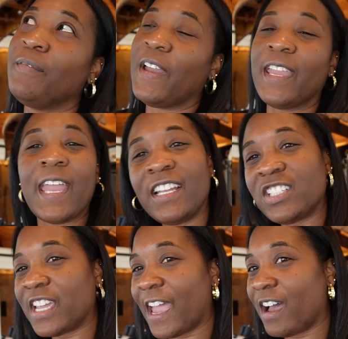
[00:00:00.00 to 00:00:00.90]

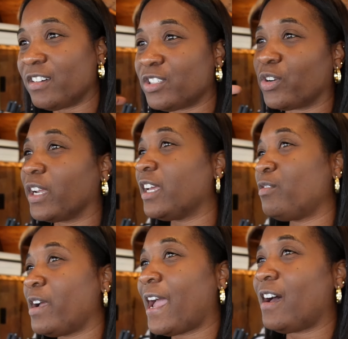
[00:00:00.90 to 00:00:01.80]
vacation house or
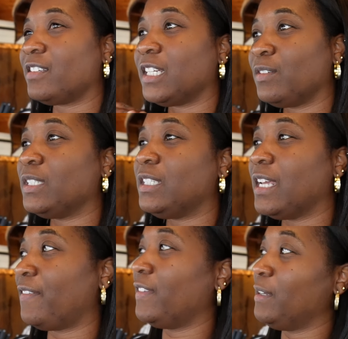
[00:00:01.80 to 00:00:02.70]
getaway house, it would
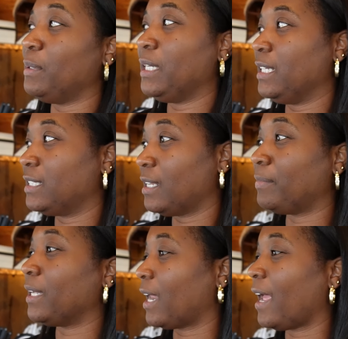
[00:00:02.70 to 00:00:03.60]
definitely be
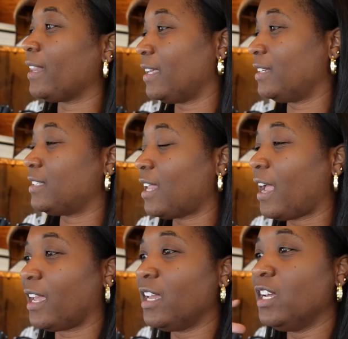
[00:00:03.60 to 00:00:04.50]
something like this.
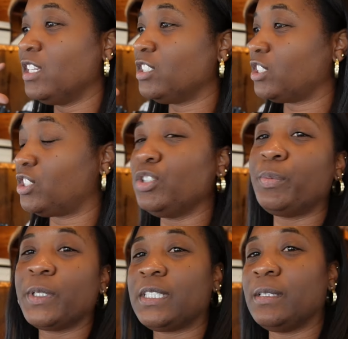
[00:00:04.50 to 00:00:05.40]
Like just
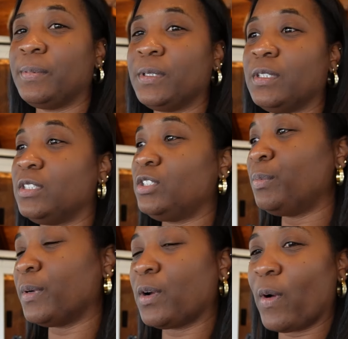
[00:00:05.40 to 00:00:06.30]
super simple,
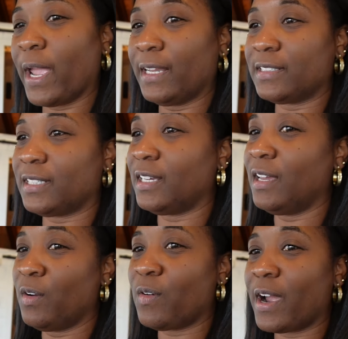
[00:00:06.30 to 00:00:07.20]
super quaint,
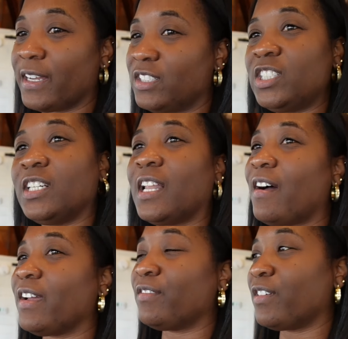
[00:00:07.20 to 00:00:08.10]
where I can chill
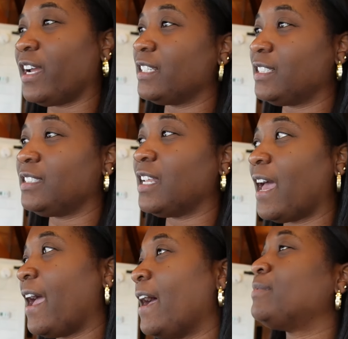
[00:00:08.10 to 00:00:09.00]
out and rest. It's
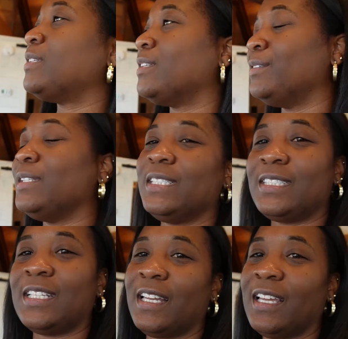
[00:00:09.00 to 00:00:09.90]
absolutely
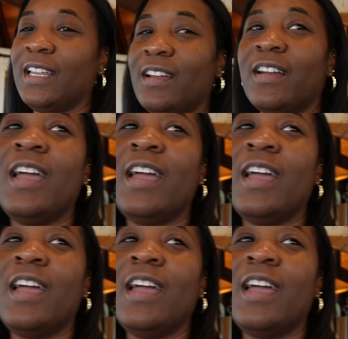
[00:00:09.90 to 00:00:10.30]
stunning in here.